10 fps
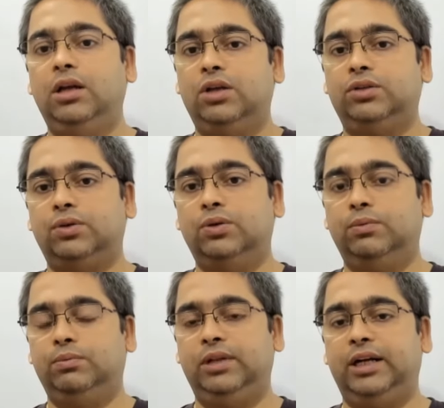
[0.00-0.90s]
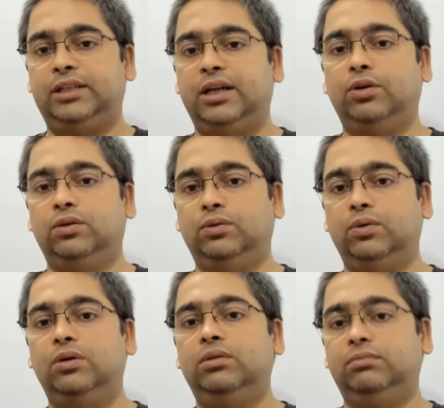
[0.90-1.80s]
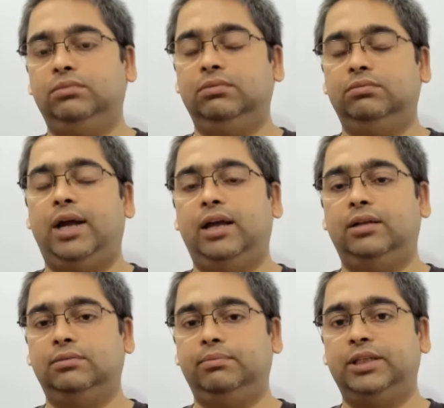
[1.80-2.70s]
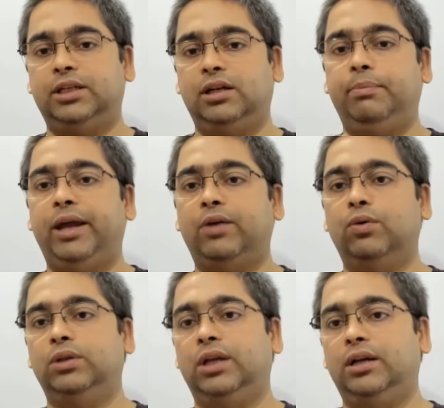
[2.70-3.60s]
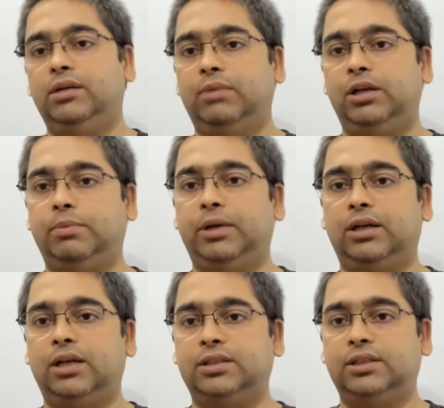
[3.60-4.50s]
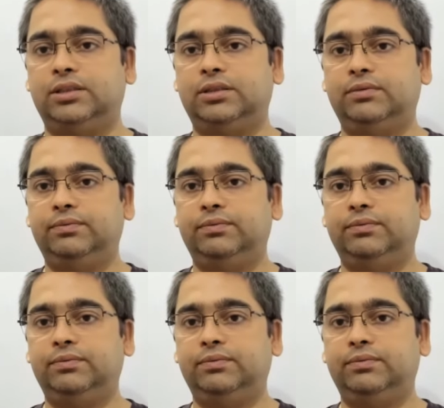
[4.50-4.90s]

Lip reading: So let's go and basically break whole thing in multiple classes.